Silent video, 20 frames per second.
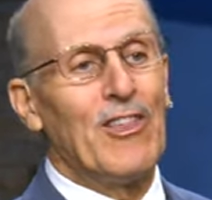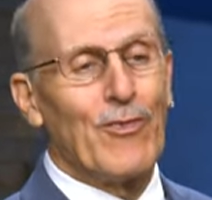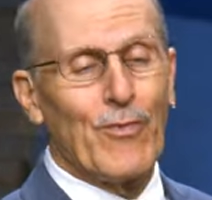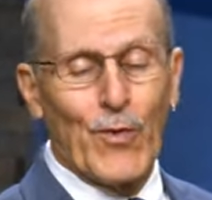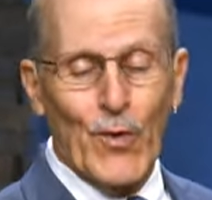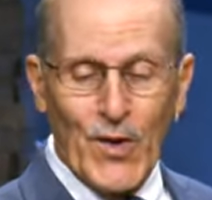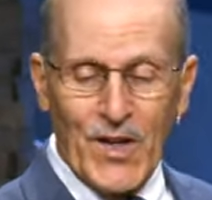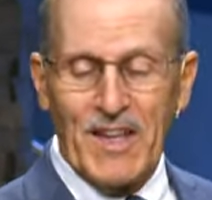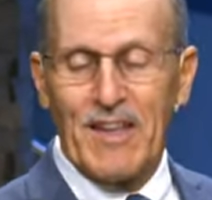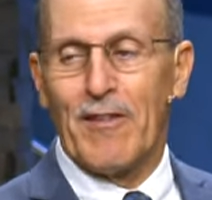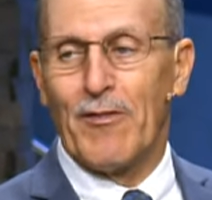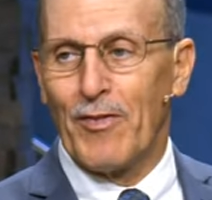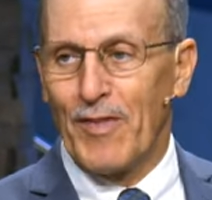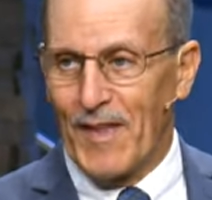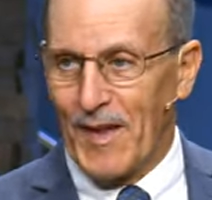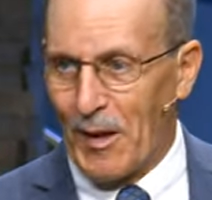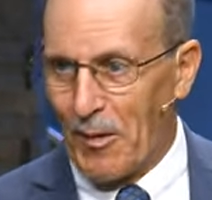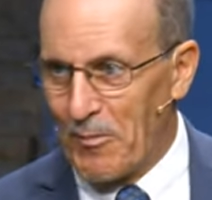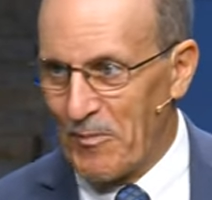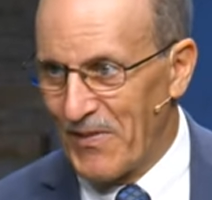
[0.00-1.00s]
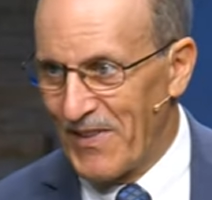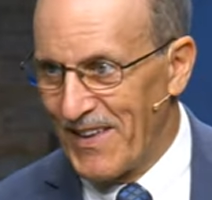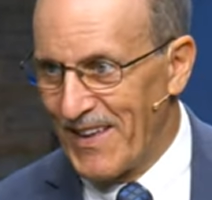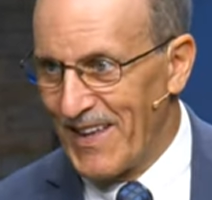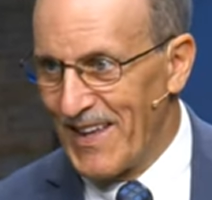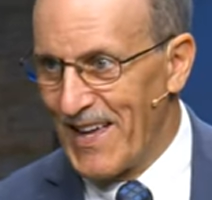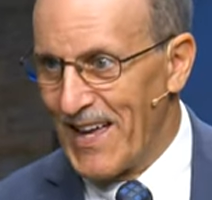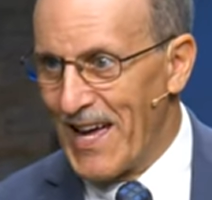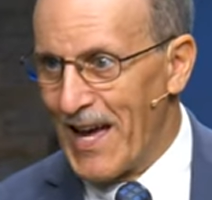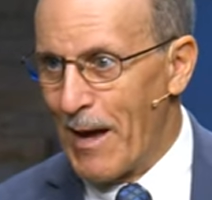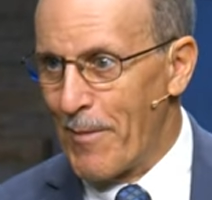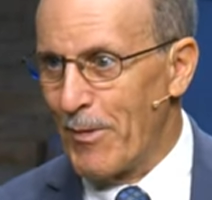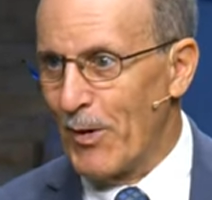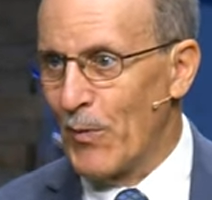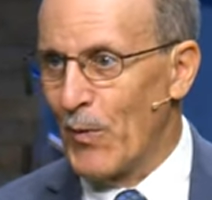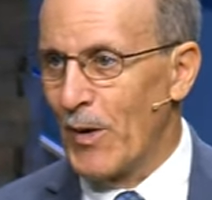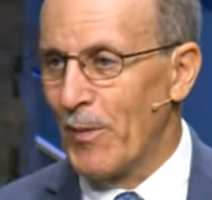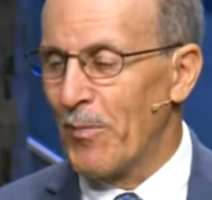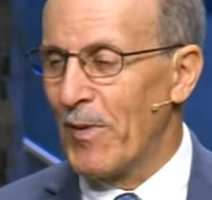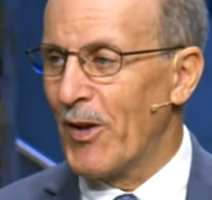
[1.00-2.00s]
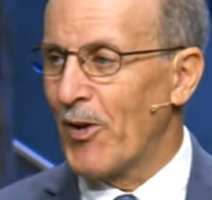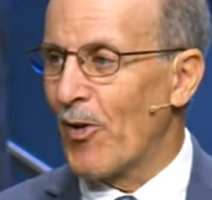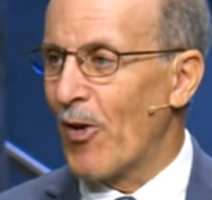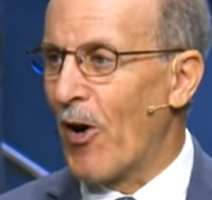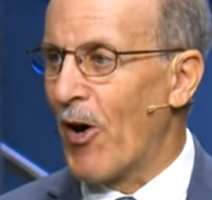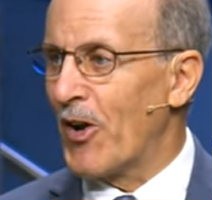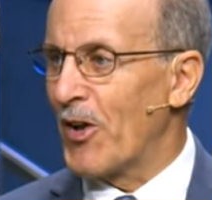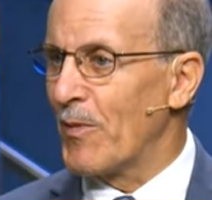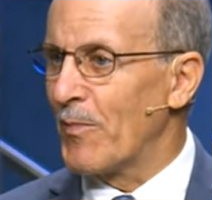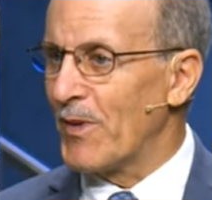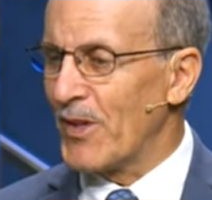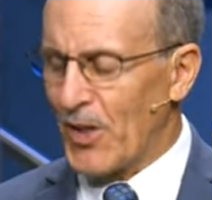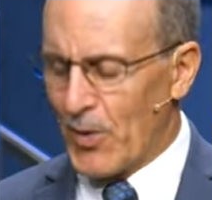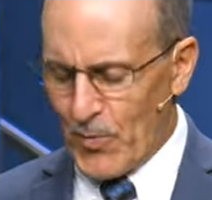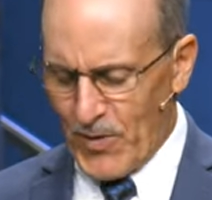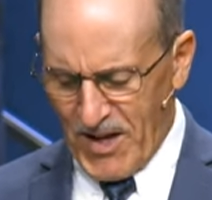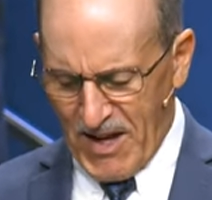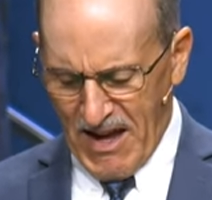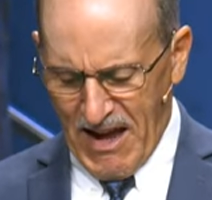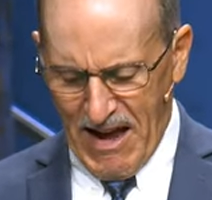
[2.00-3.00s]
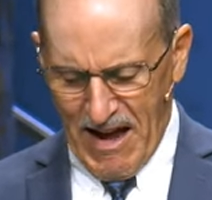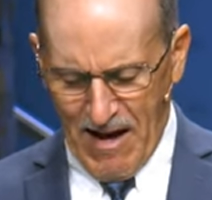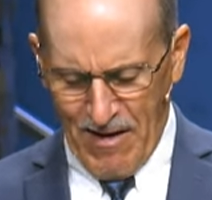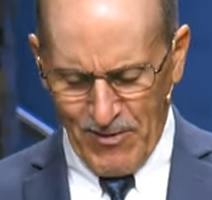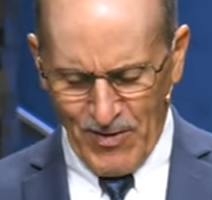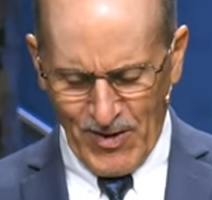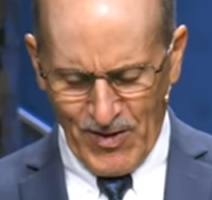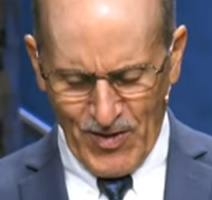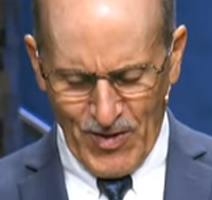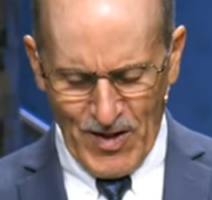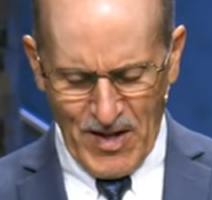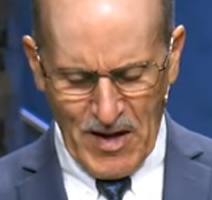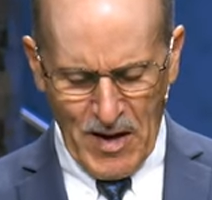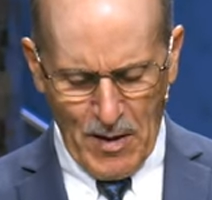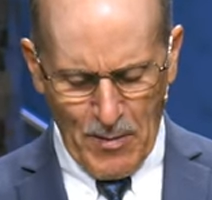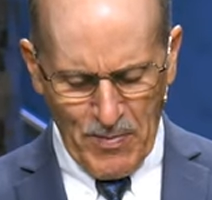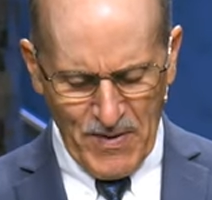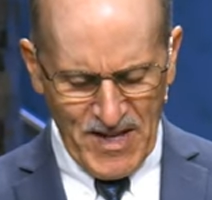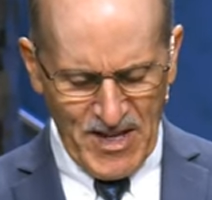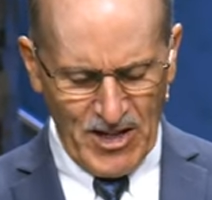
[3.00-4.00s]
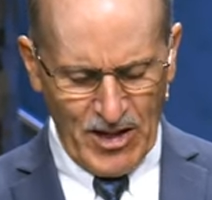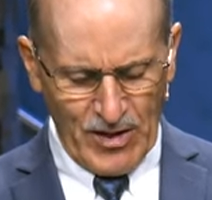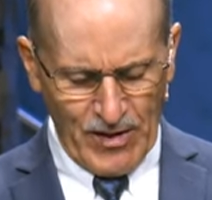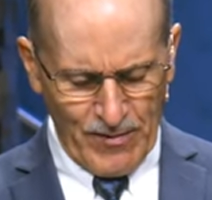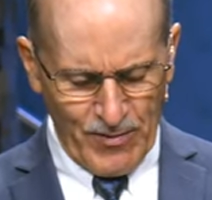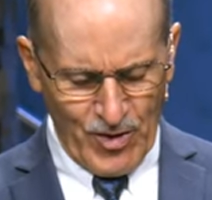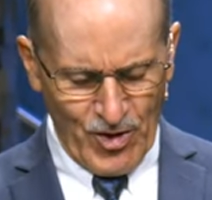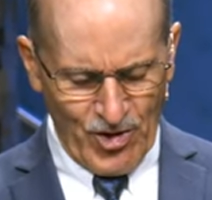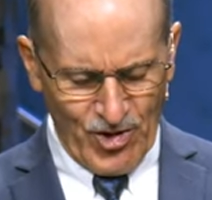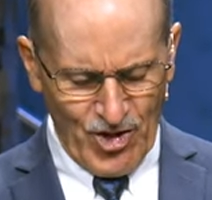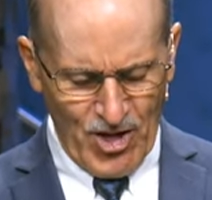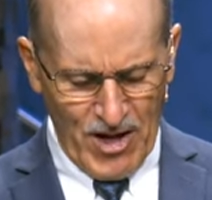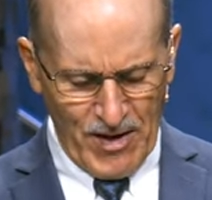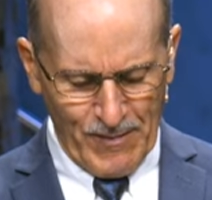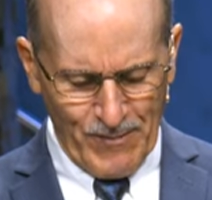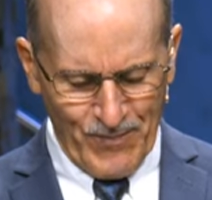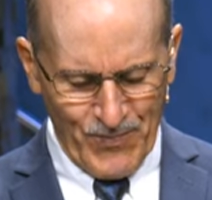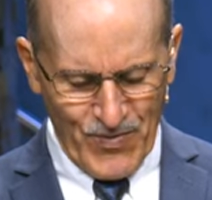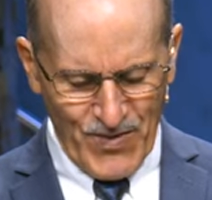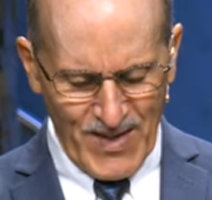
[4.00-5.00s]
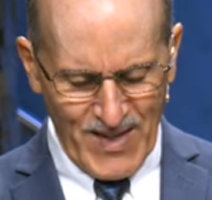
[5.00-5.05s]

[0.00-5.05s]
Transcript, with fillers: forgive them. I mean, what better argument can we have than the appeal of the Son?